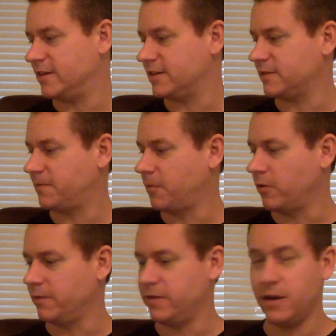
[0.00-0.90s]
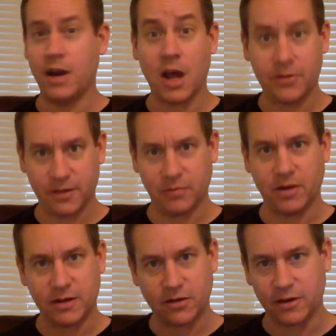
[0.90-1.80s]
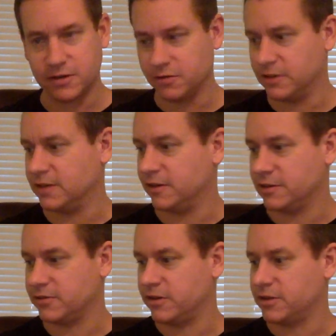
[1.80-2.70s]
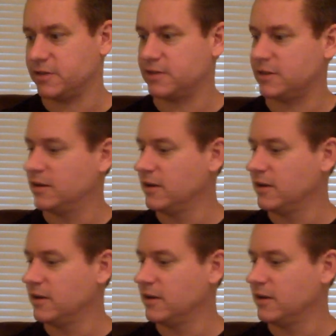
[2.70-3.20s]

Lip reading: is just full of nothing but cartoons and illustrations.